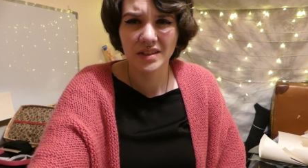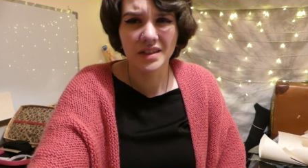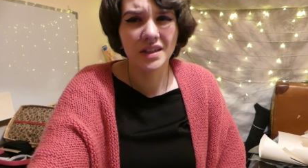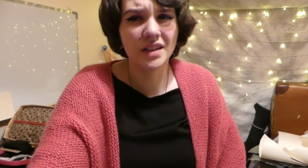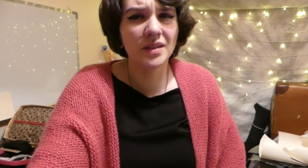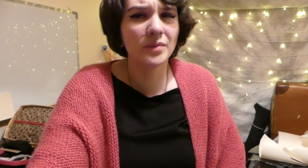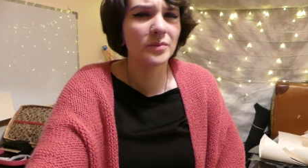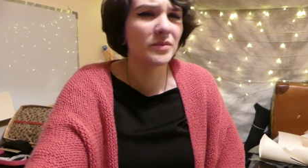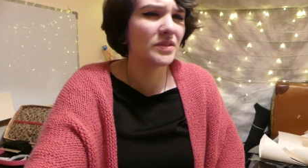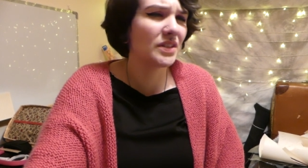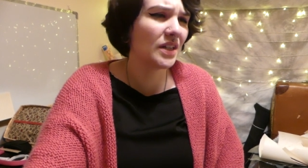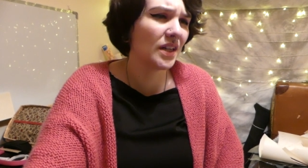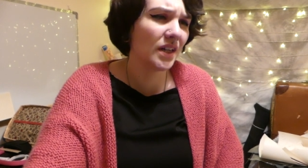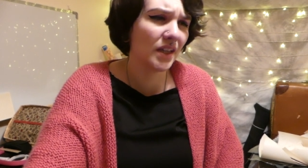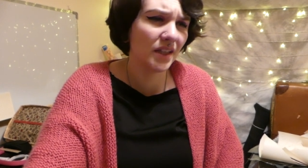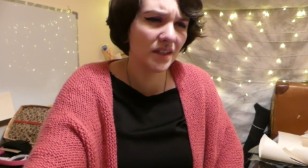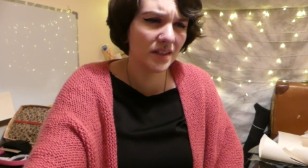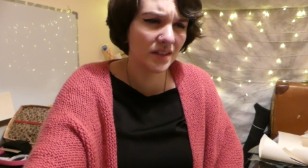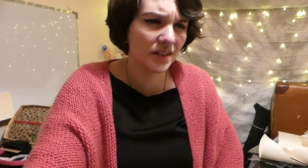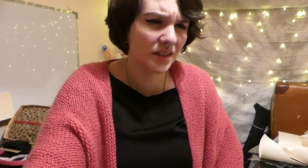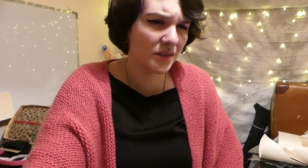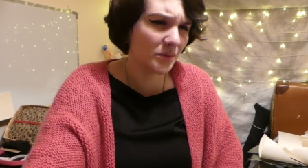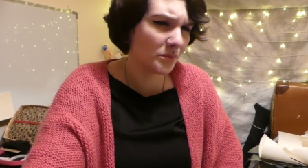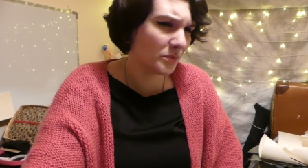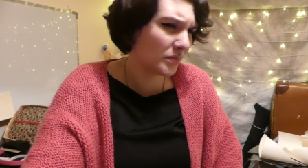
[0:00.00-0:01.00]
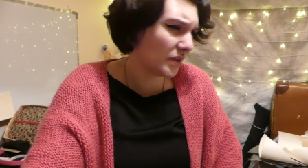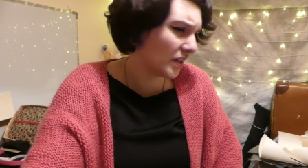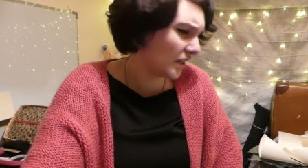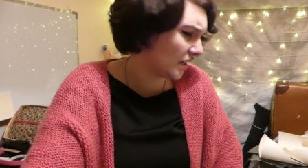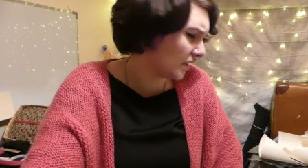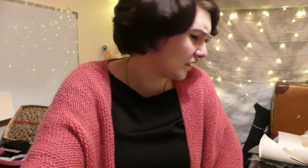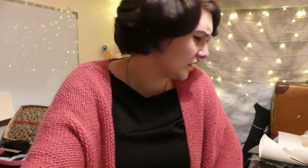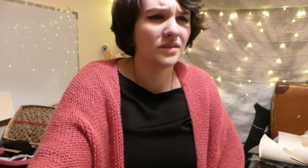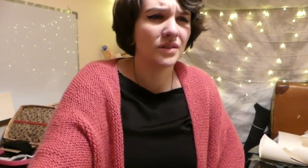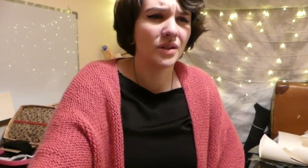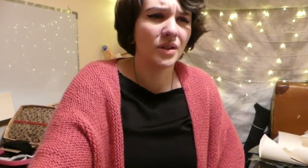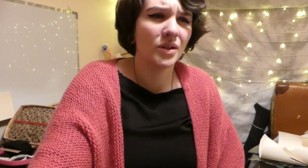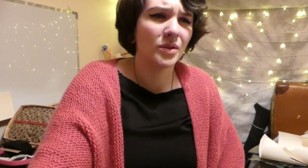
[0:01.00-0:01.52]
I'm tired and in pain.
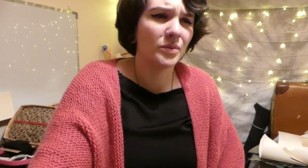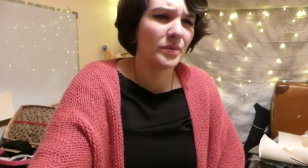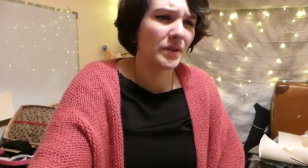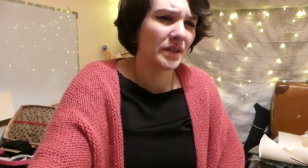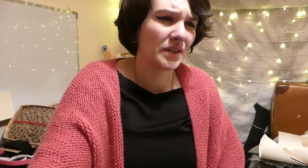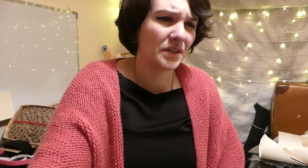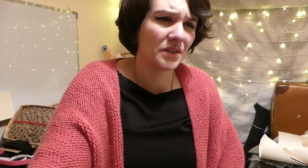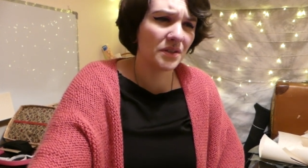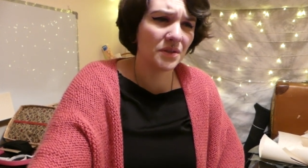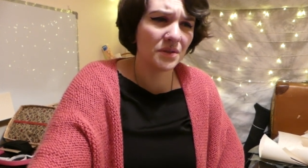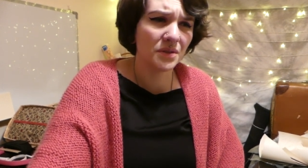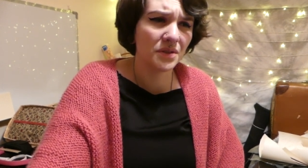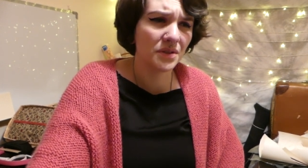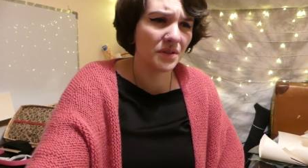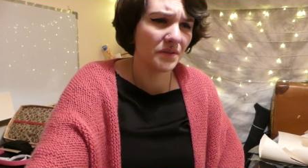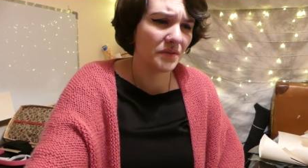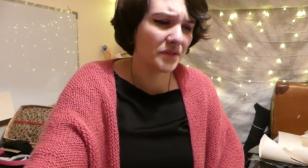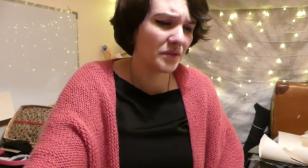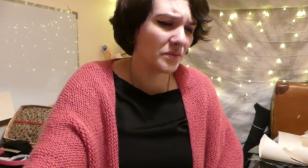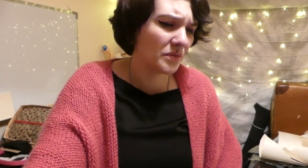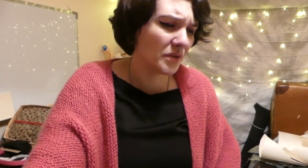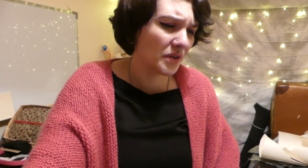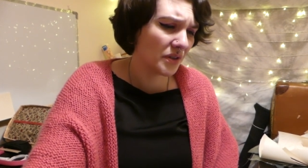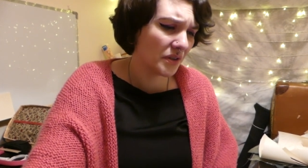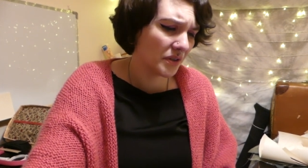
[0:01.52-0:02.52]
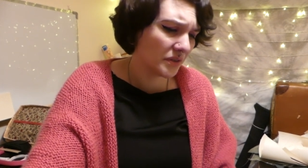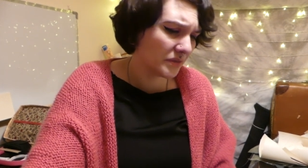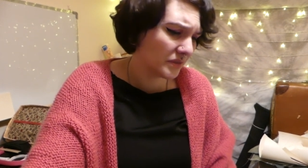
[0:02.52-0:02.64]
I hope I can do stuff tomorrow